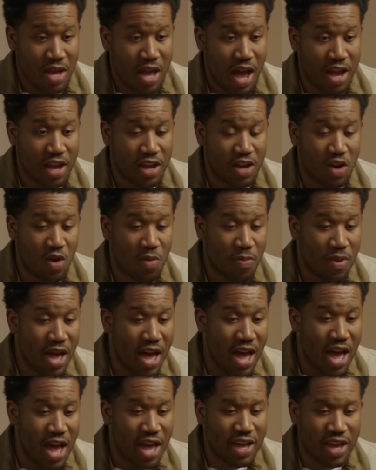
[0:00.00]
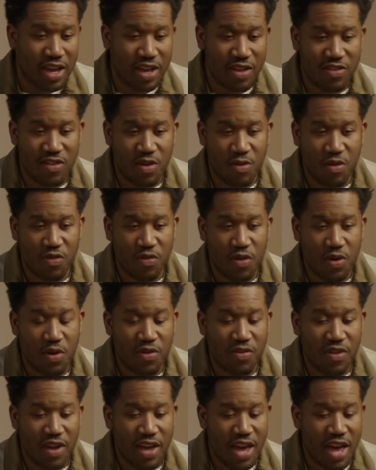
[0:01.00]
I can go back, I can see which
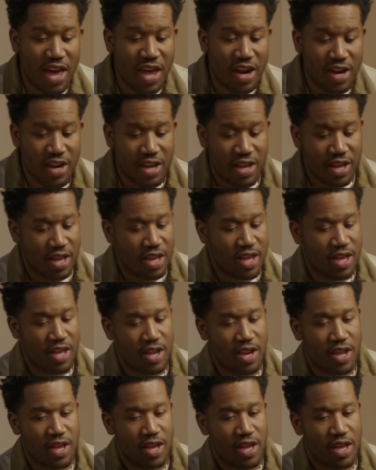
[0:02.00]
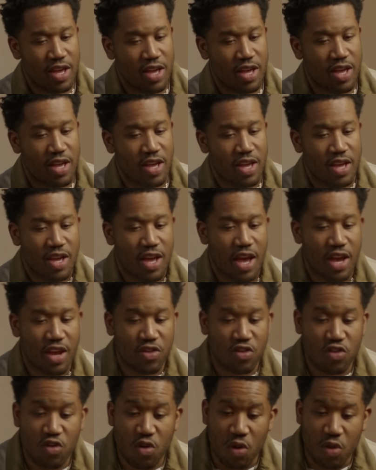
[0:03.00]
photos I edited, I can
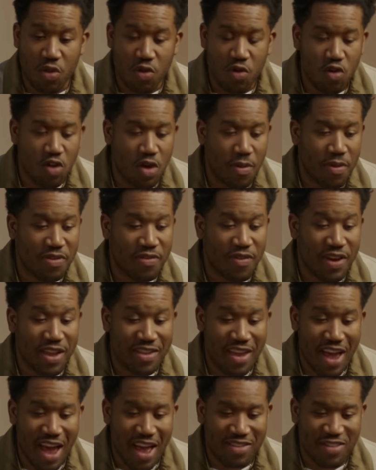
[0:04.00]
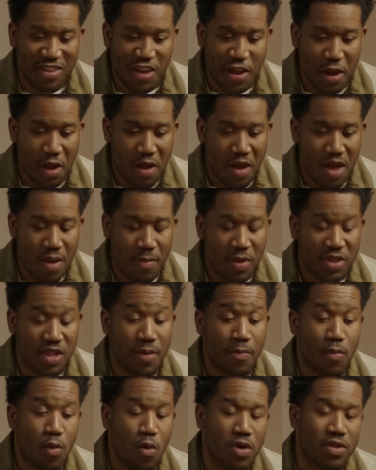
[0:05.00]
scroll through them, it's fantastic. But the
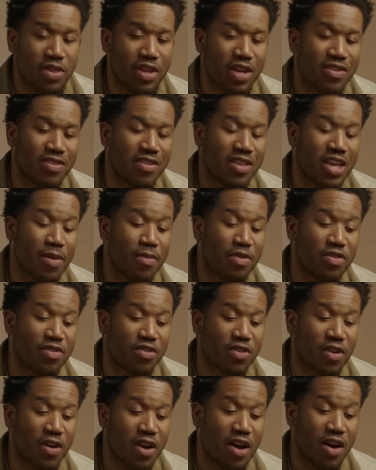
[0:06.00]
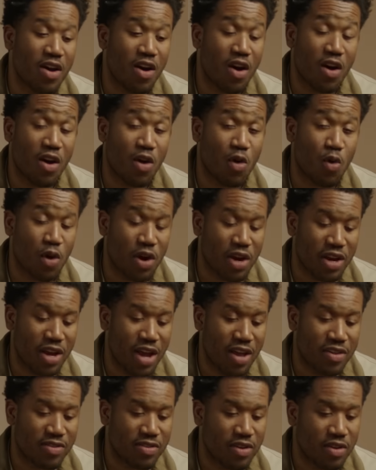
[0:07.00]
important thing is the images are
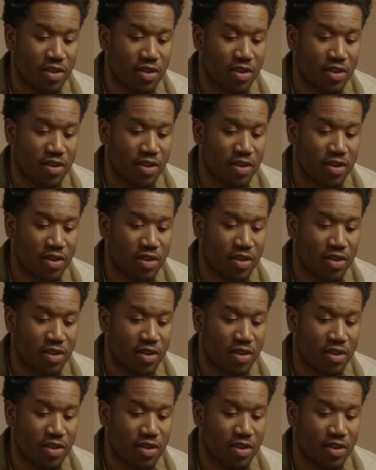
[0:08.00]
organized.